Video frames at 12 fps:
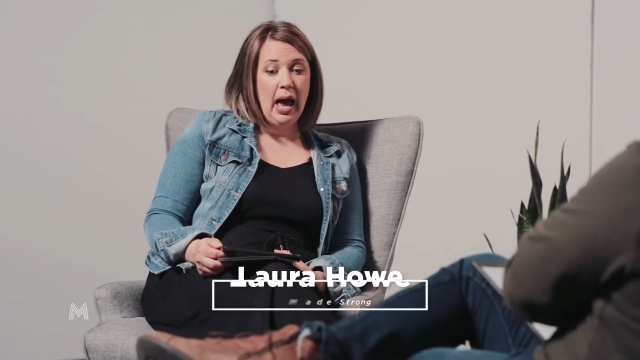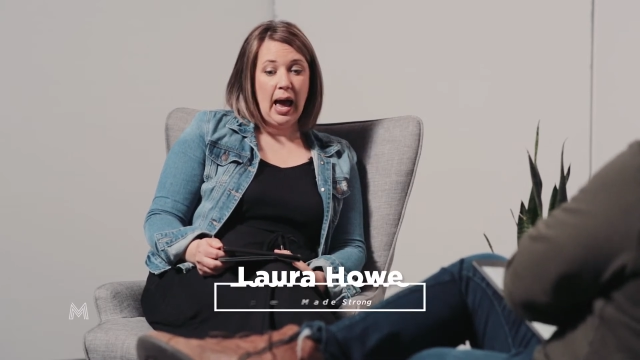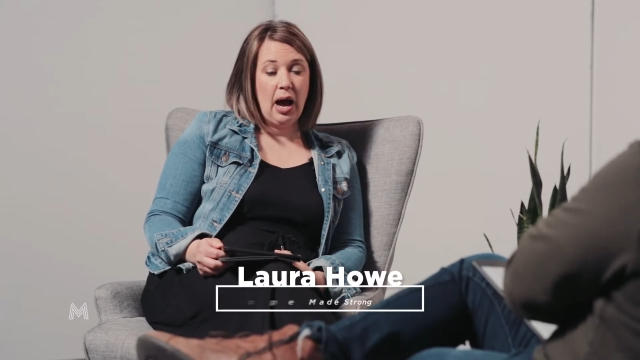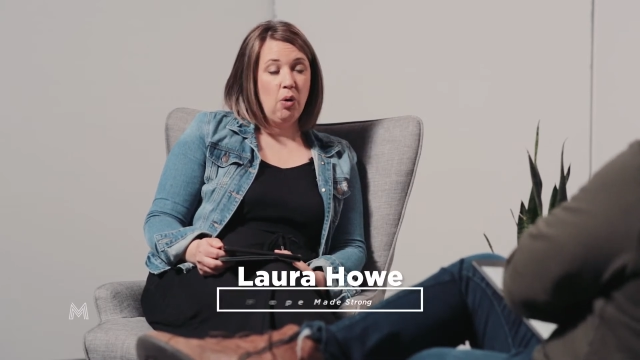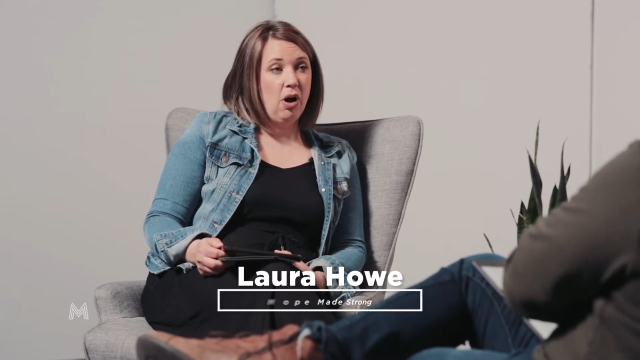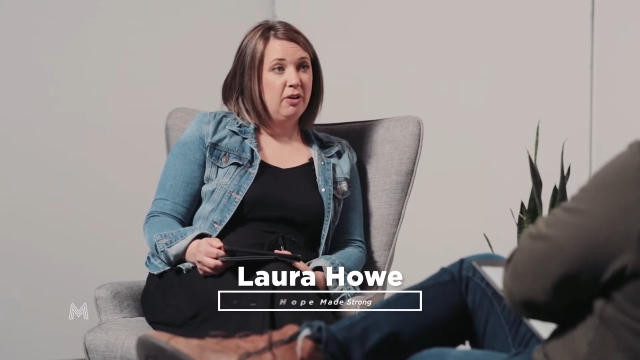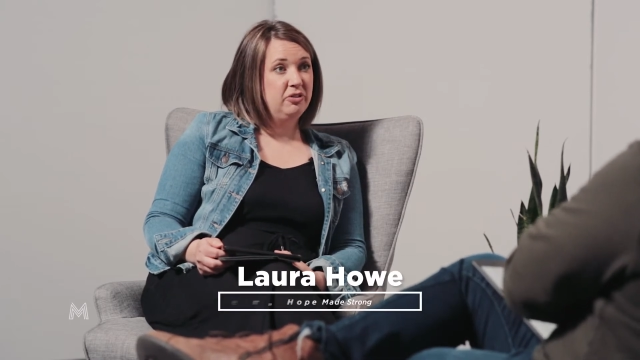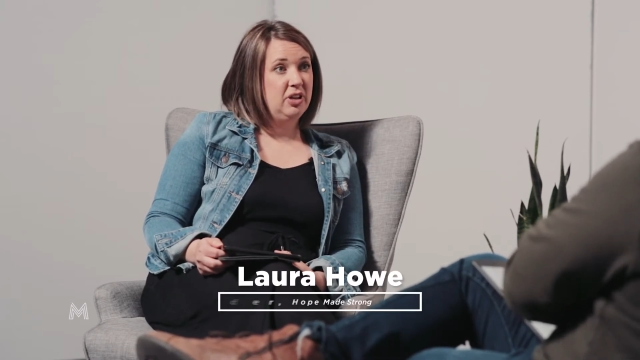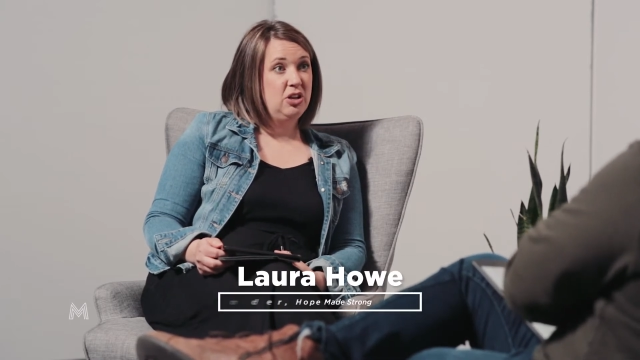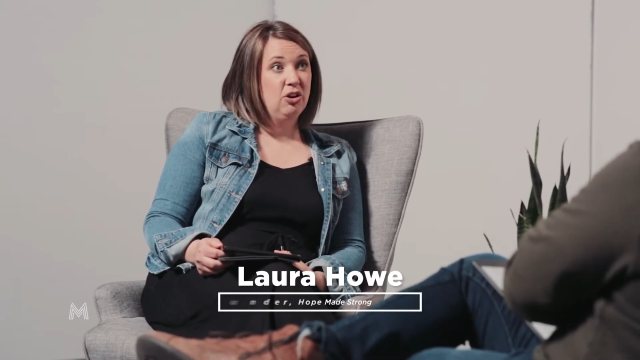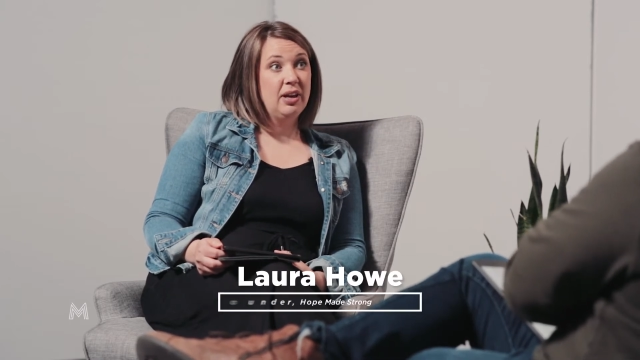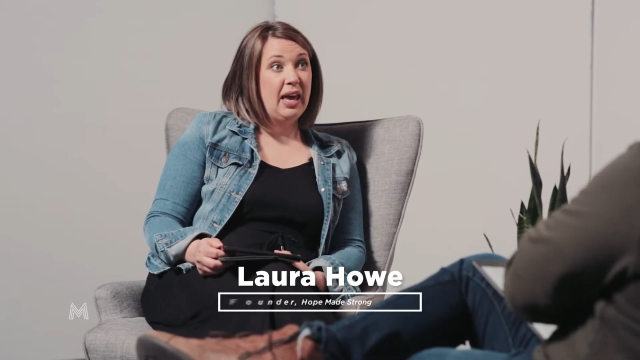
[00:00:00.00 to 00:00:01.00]
how
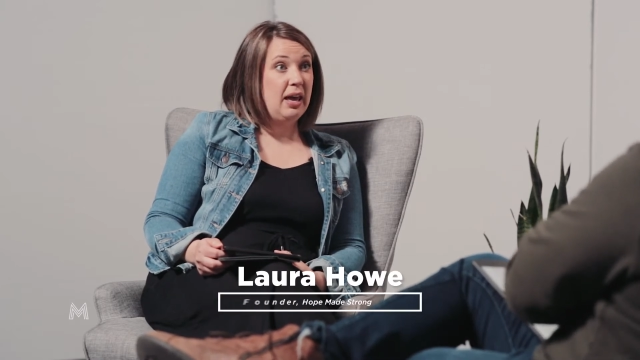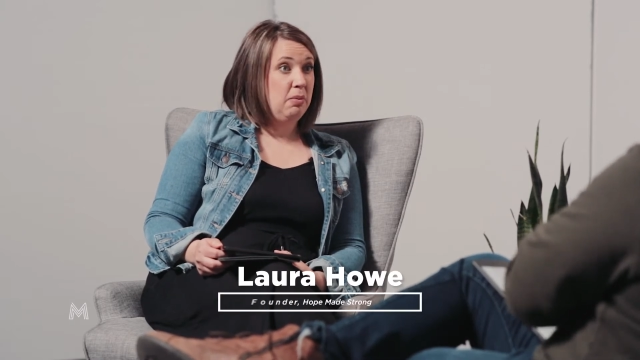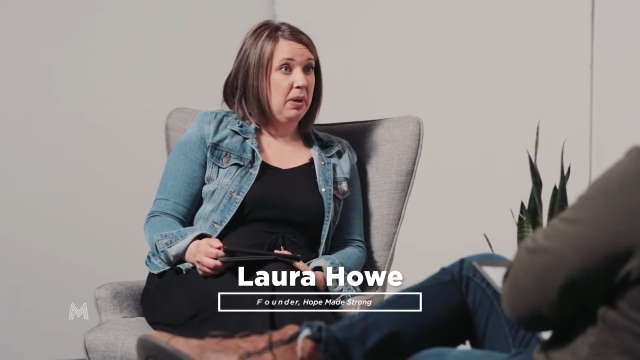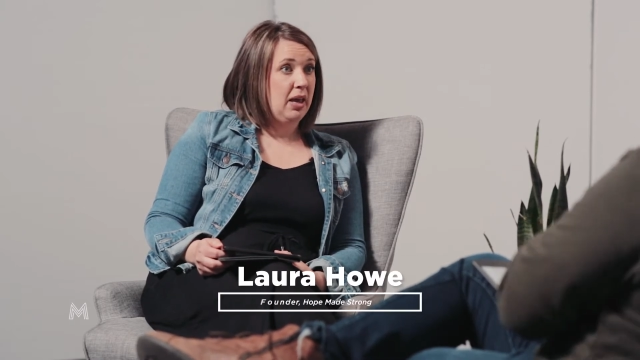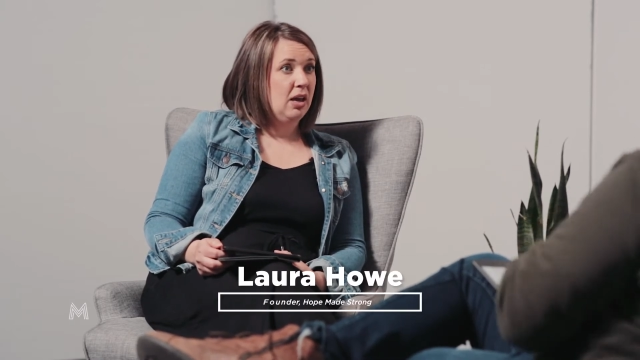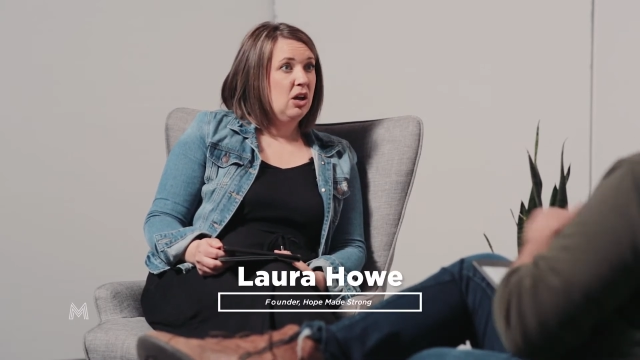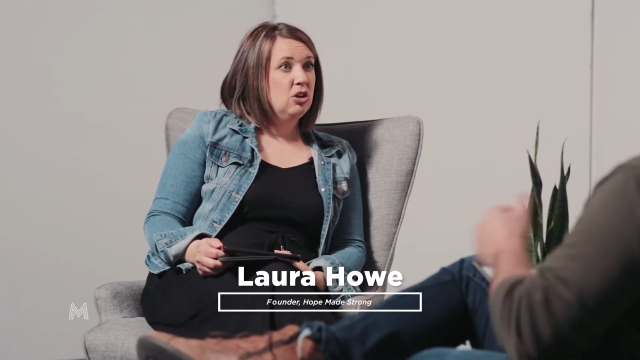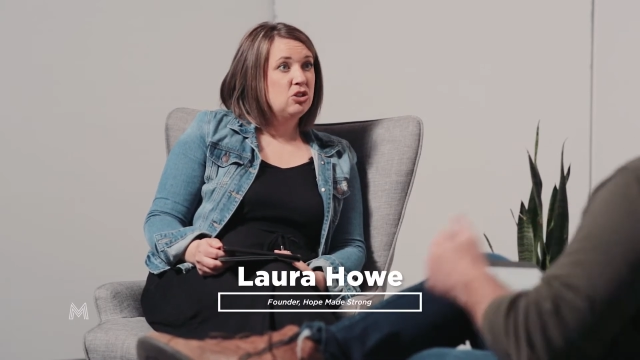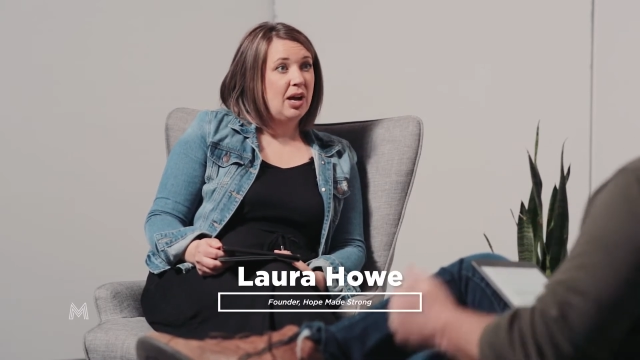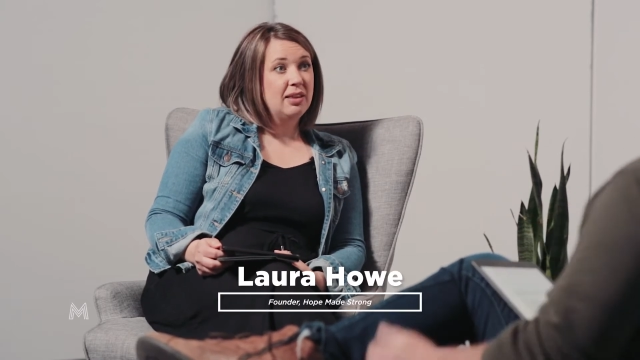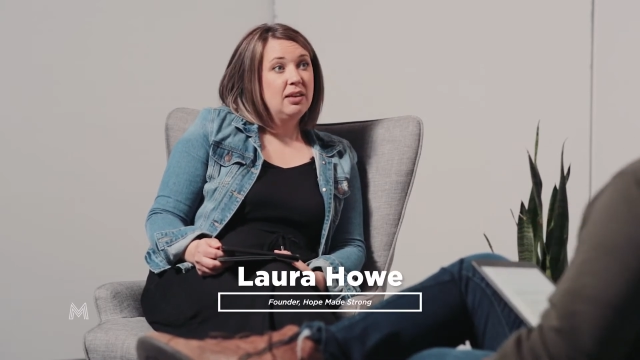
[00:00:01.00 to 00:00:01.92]
often you're gaming. Track